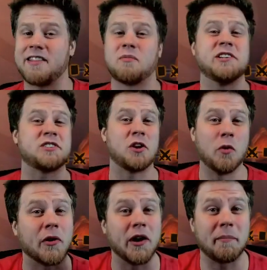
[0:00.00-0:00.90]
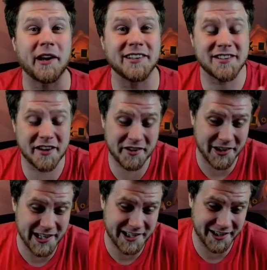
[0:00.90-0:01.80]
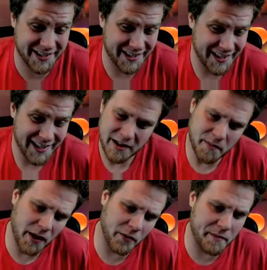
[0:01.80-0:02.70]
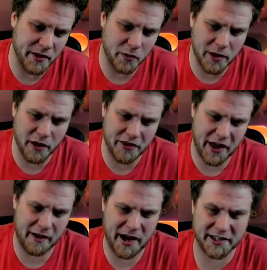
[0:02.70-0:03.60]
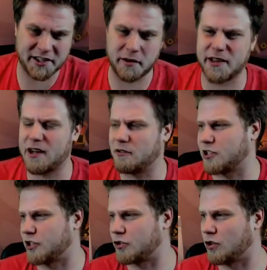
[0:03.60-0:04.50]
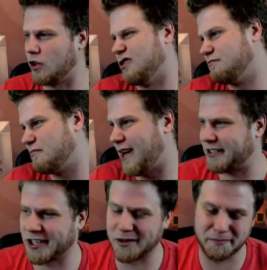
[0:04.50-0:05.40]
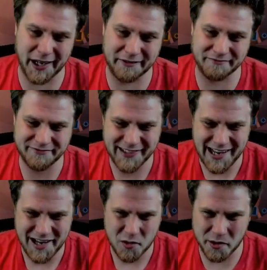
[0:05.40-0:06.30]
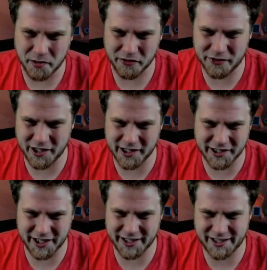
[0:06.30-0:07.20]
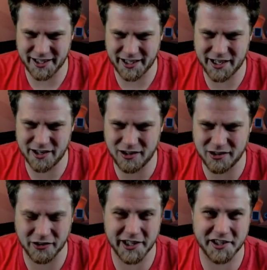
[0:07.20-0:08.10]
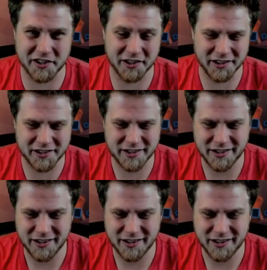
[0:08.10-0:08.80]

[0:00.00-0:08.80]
that we just hope we're up against other creatures. But we won that matchup, and that was a control matchup. But we'd prefer to just kill creatures